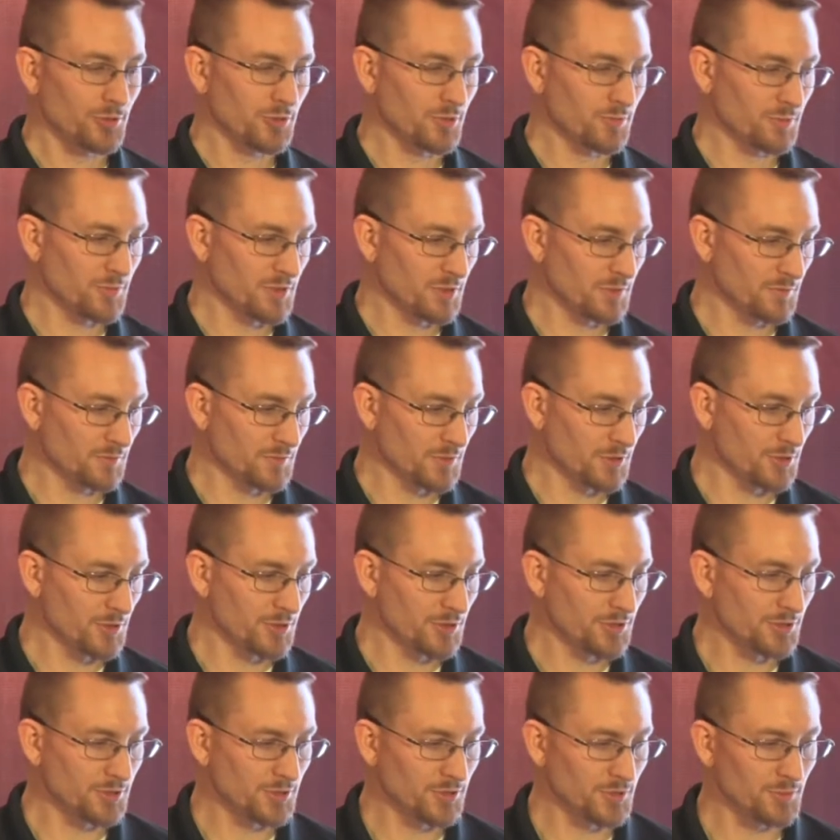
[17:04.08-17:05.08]
something
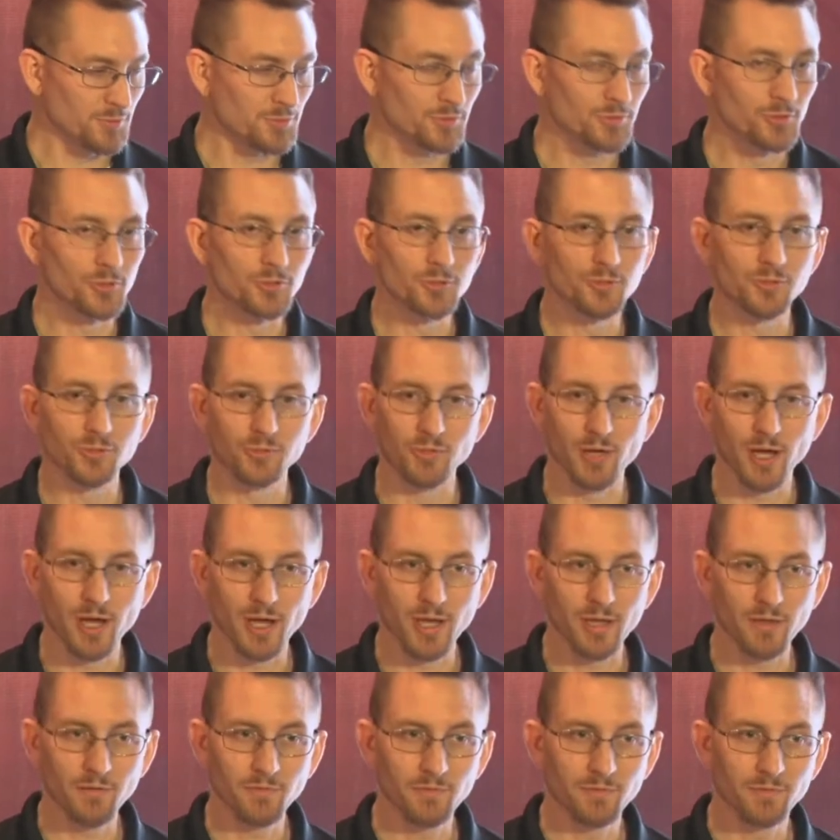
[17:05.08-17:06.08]
very similar to
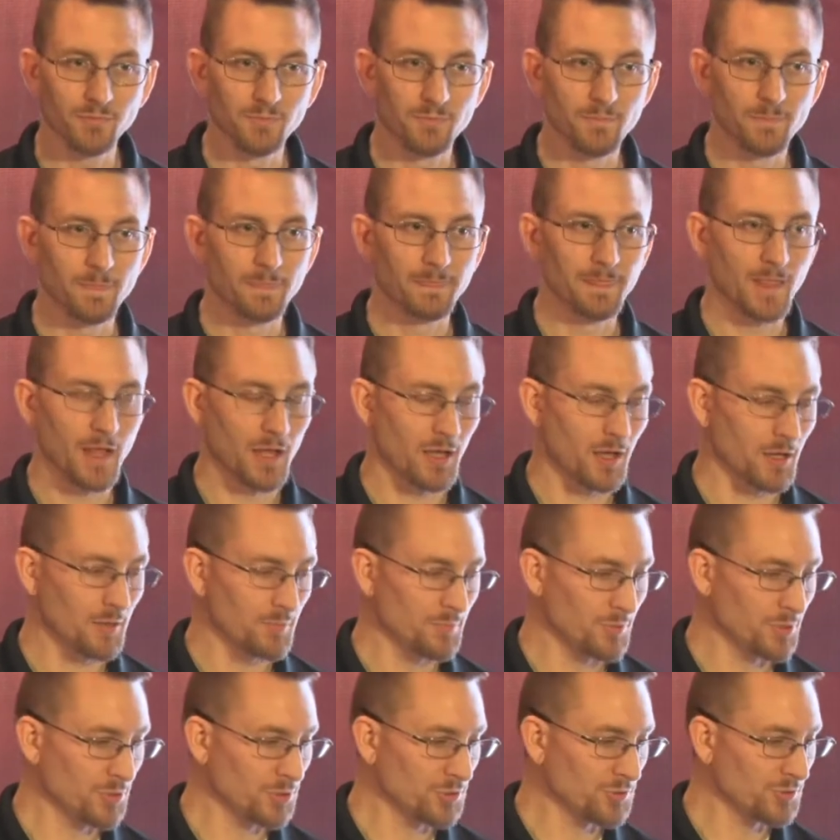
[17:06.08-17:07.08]
Hive,
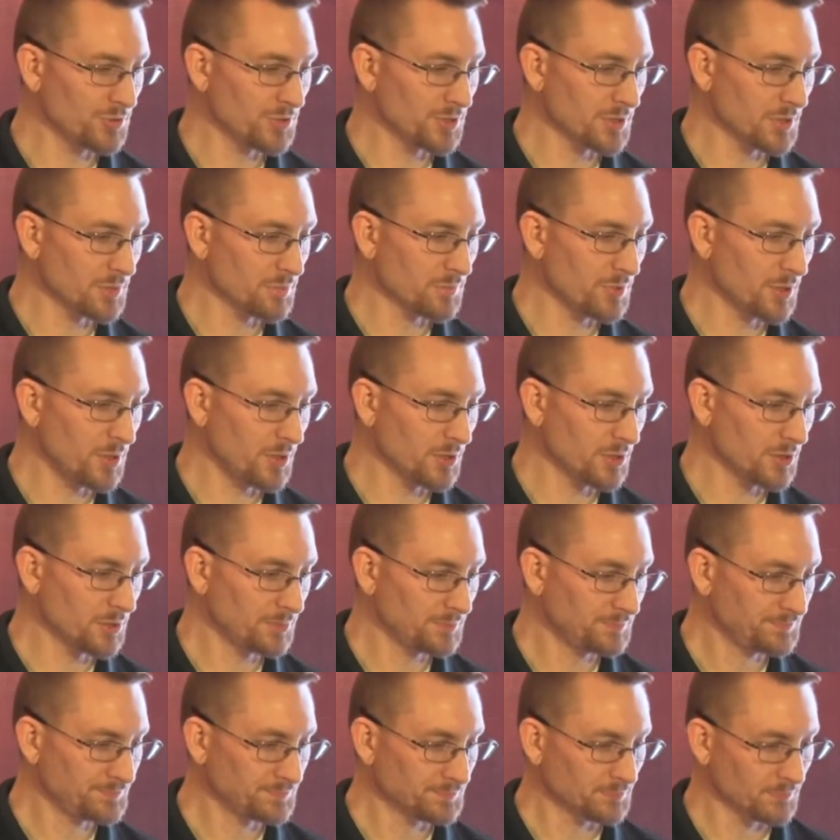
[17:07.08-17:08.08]
but using
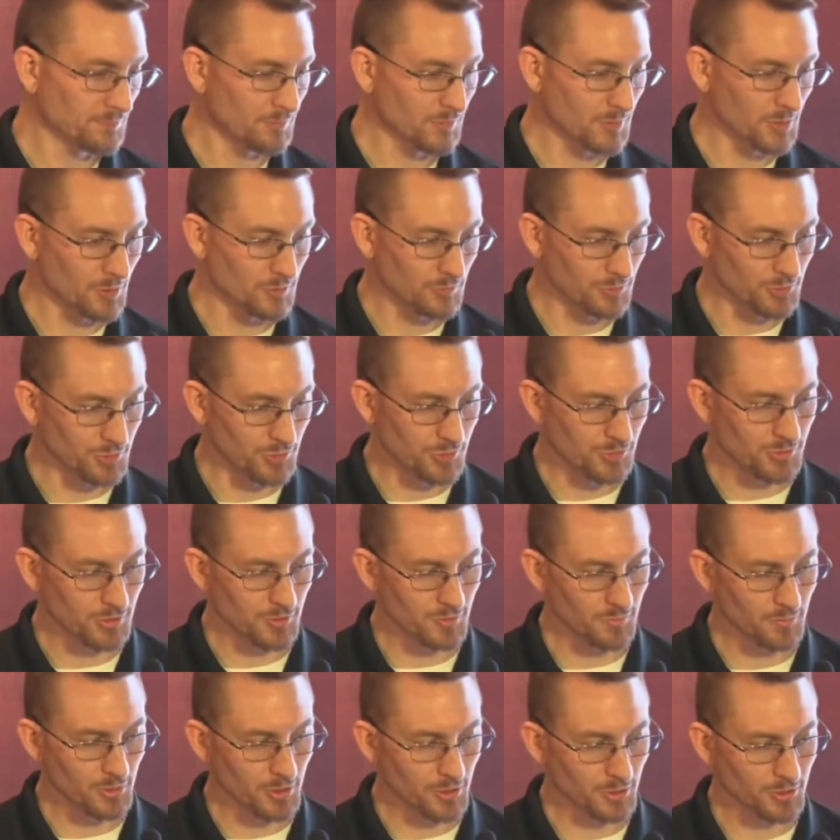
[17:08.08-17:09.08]
Impala. We'll use the
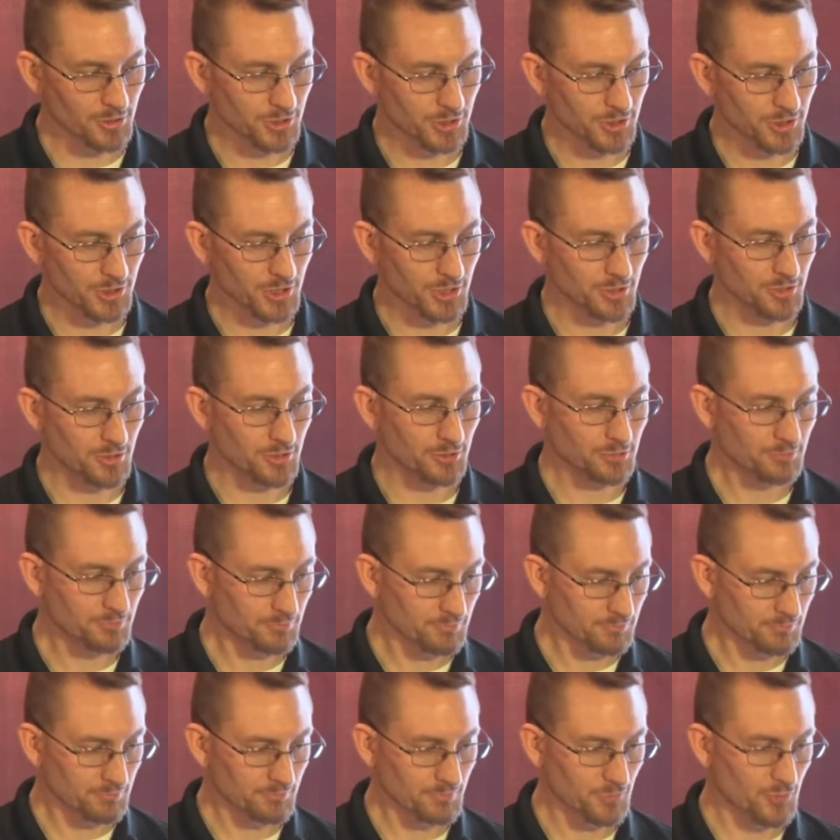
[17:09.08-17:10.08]
Impala shell,
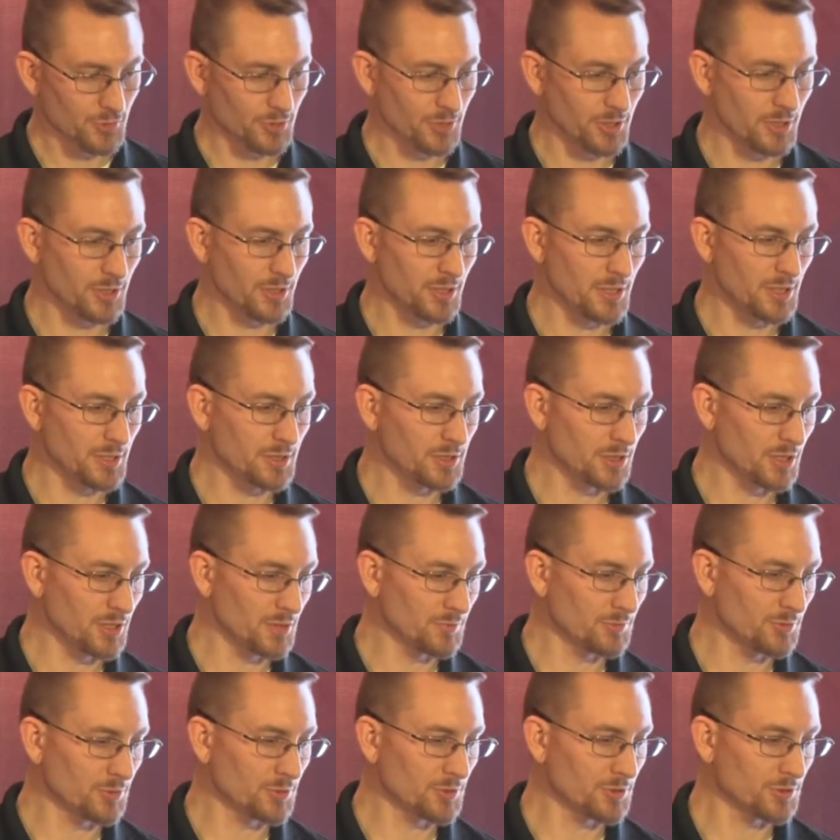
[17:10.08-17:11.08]
create a
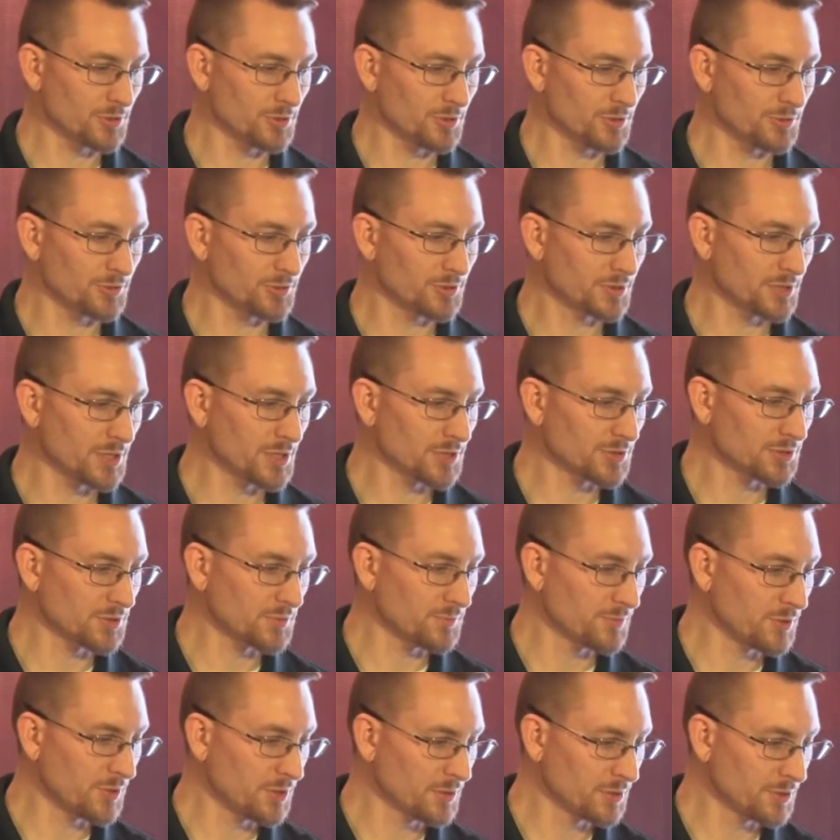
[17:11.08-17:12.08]
table called test
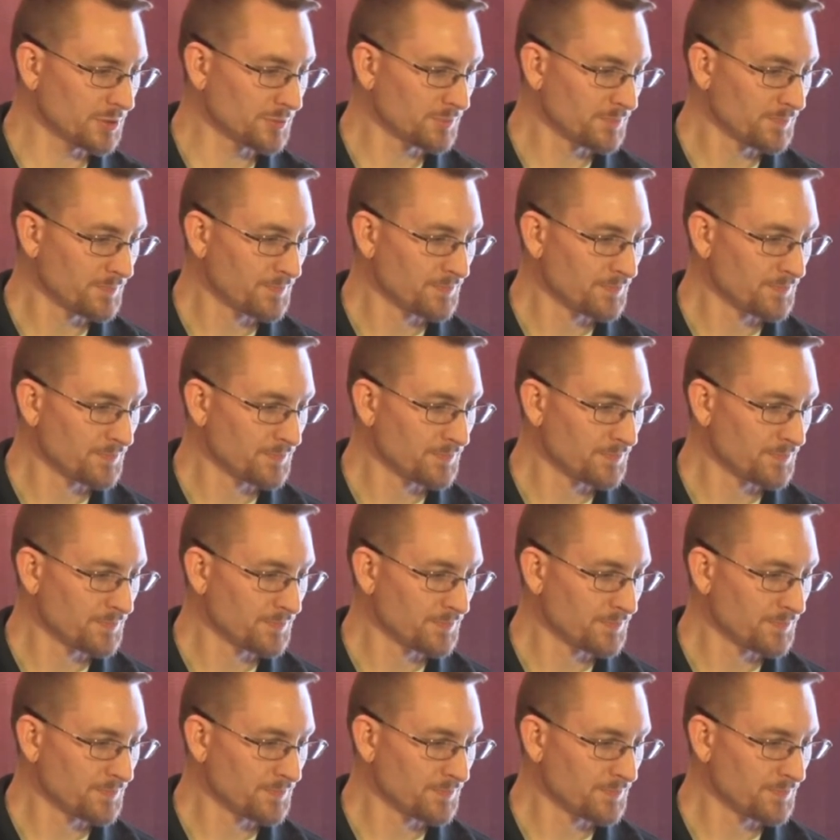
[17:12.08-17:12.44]
Impala,